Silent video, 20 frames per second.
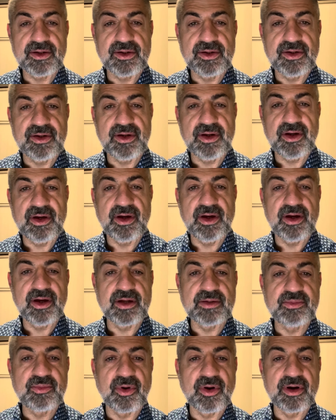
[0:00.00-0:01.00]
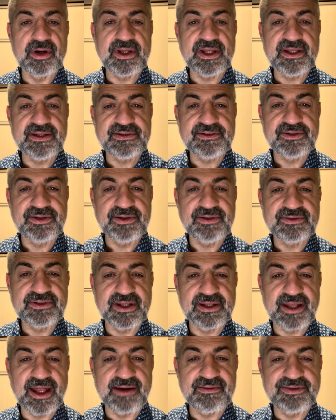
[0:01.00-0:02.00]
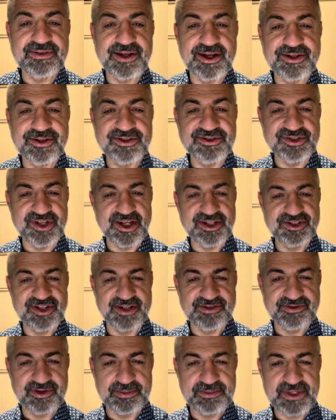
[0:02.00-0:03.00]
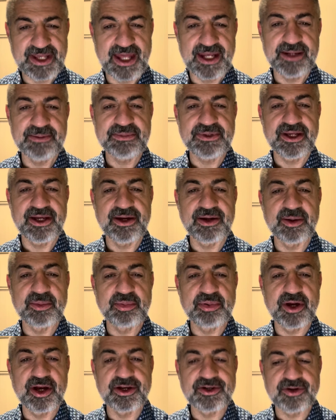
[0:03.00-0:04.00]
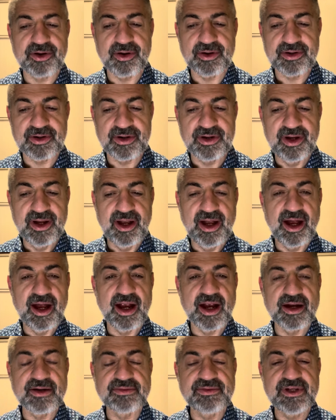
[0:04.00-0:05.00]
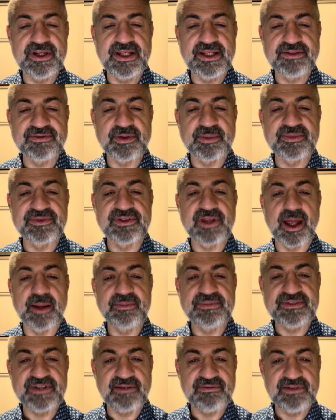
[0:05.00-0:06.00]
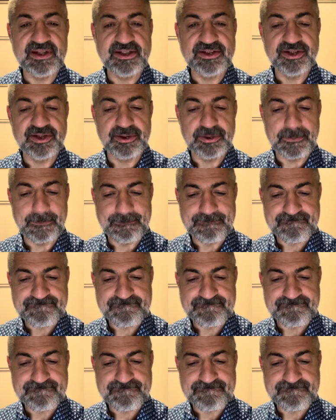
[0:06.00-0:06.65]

Good morning, it's Tuesday Live with Dr. JJ from the Anam Care Prayer Corner, a reading from Psalm 72.